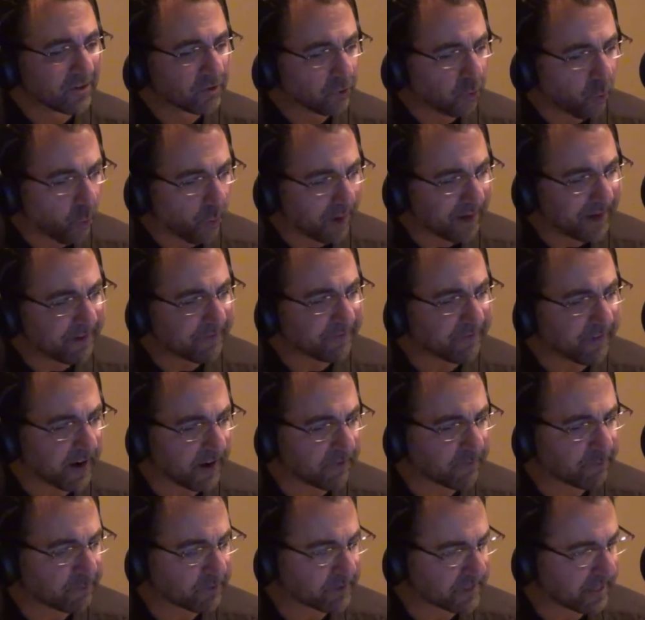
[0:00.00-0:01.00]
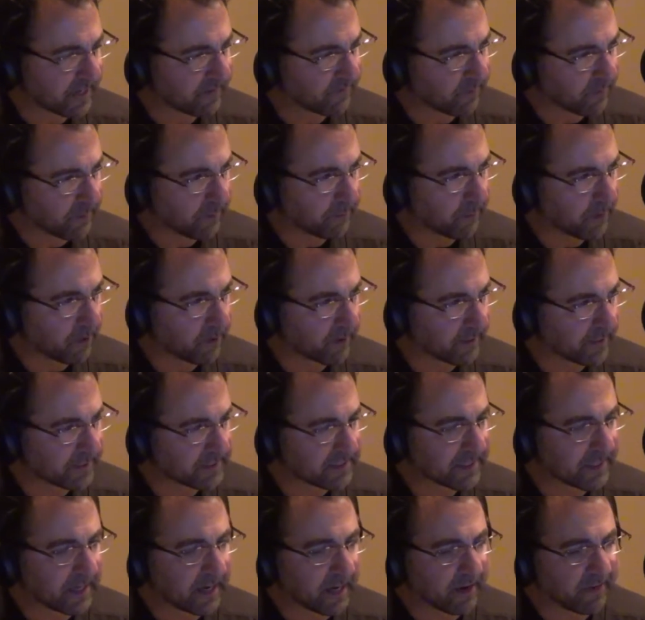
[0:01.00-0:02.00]
25% of
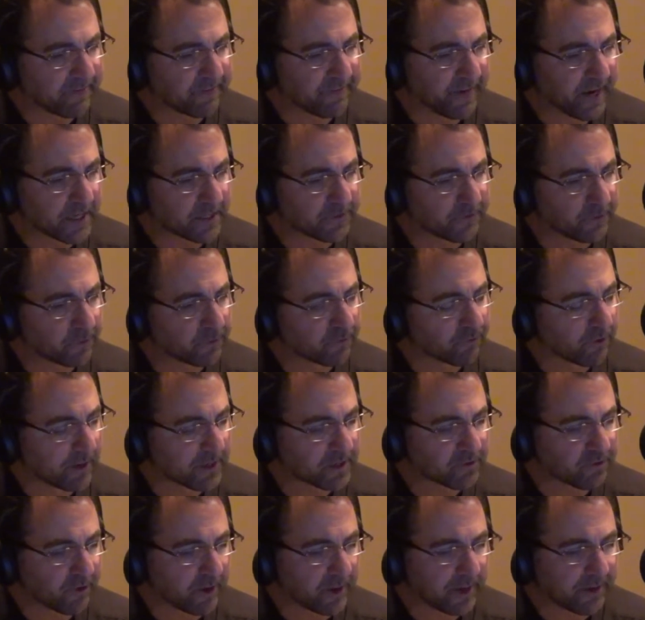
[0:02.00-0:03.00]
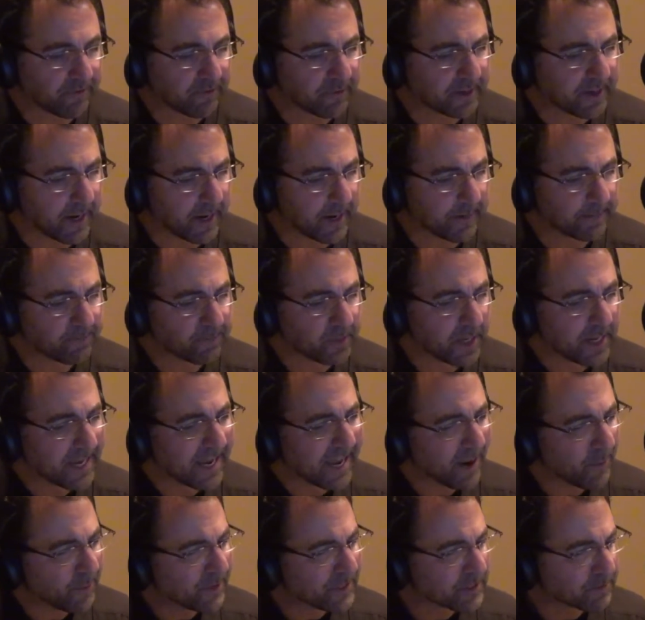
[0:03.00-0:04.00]
Americans eat at a fast food restaurant every day.
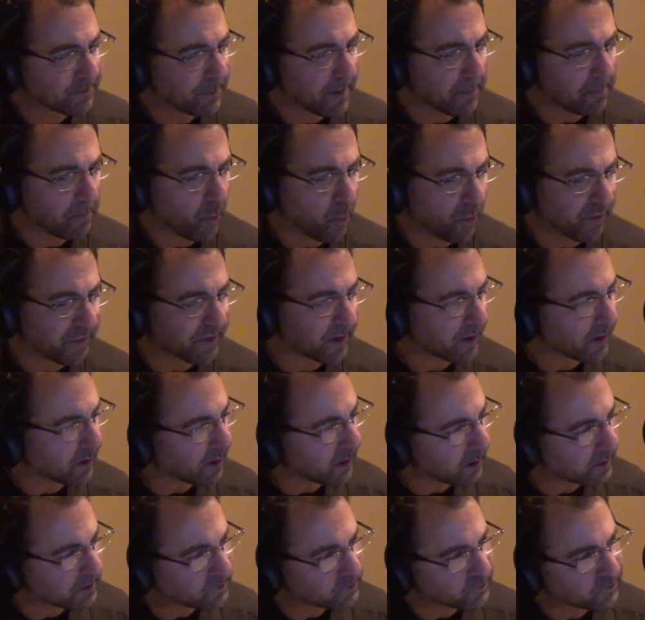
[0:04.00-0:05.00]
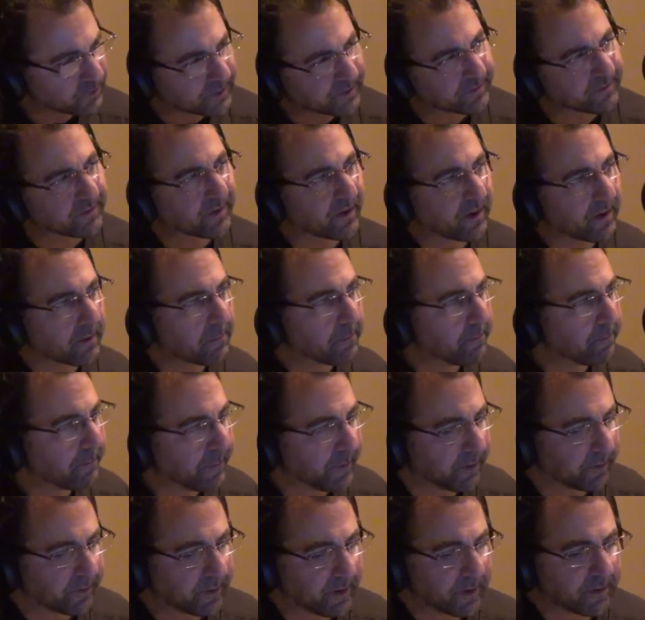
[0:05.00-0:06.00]
And we spend more than $110
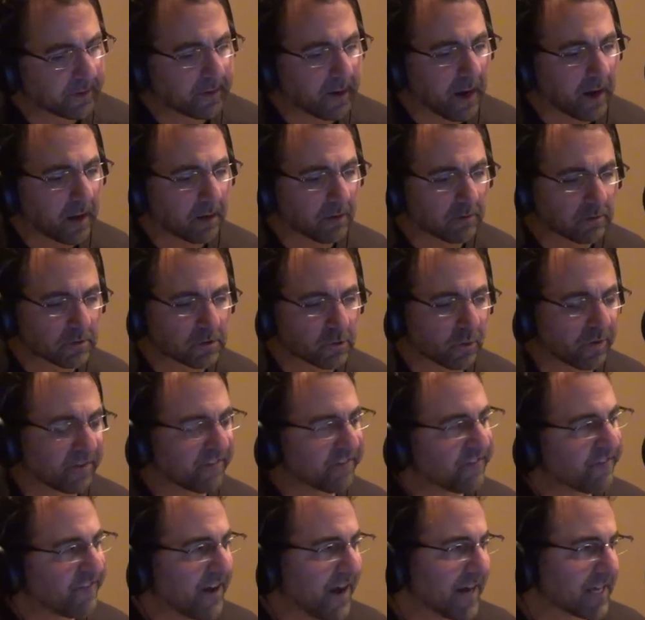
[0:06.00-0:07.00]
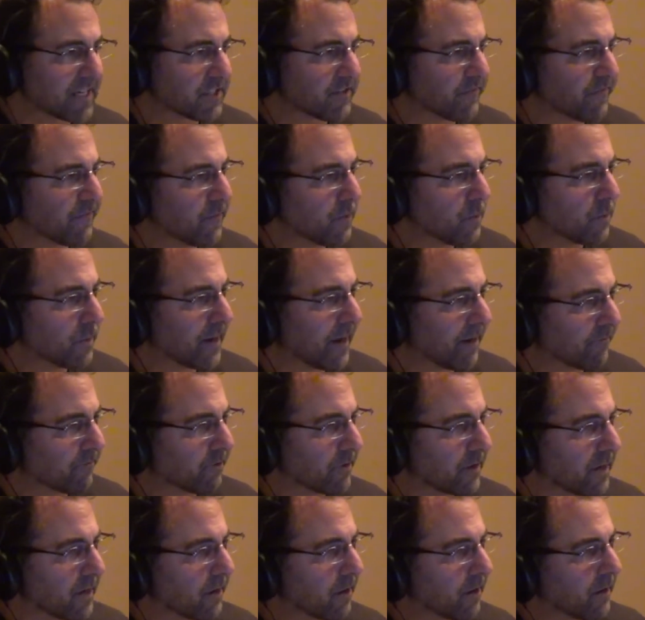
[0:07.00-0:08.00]
billion on fast food
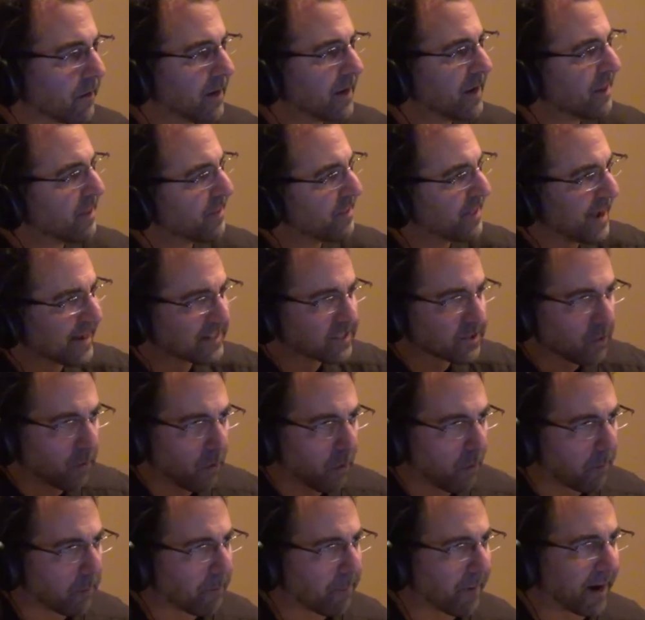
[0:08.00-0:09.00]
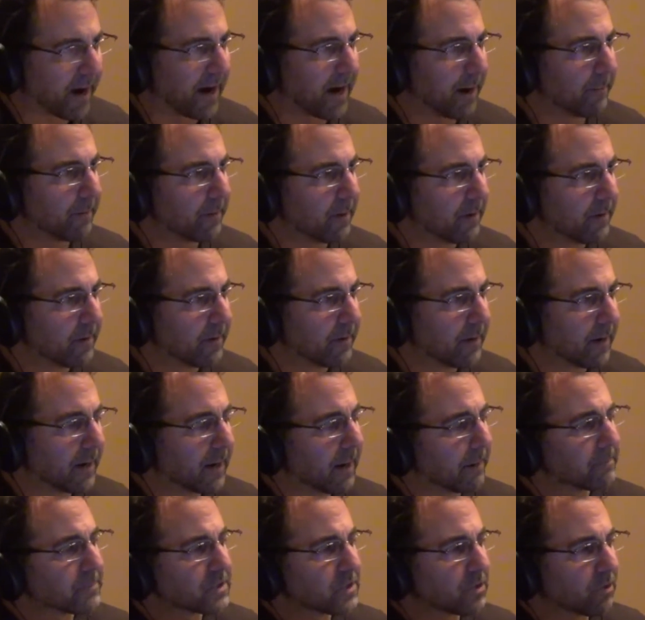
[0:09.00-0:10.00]
every year. That's all Bob.
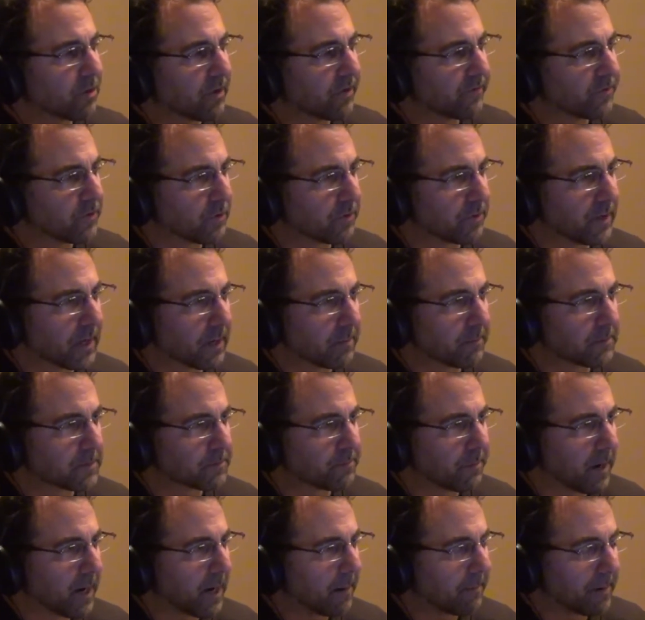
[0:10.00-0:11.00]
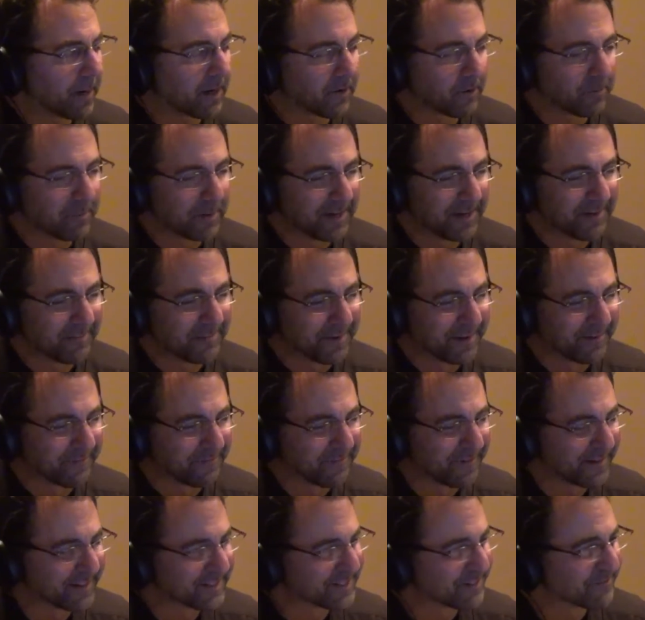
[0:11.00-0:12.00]
And I'm sorry if your name is Bob, I don't mean to be
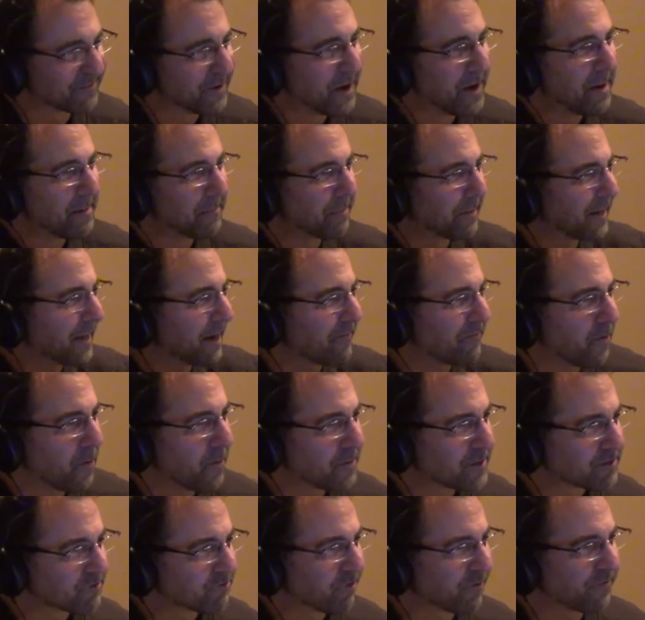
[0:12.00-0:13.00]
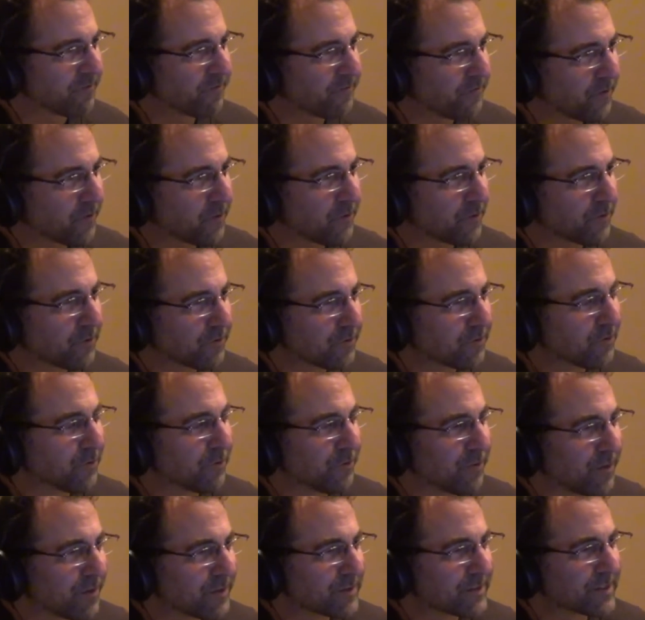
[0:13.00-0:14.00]
offensive, but I've always referred
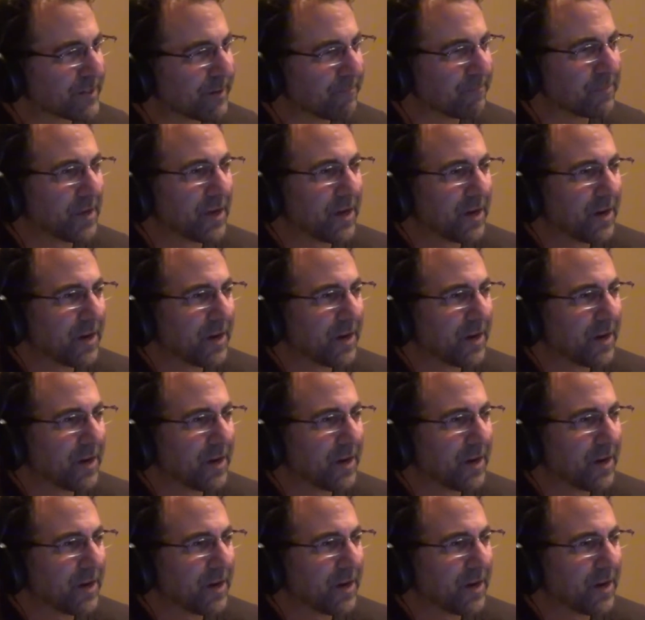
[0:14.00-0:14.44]
to this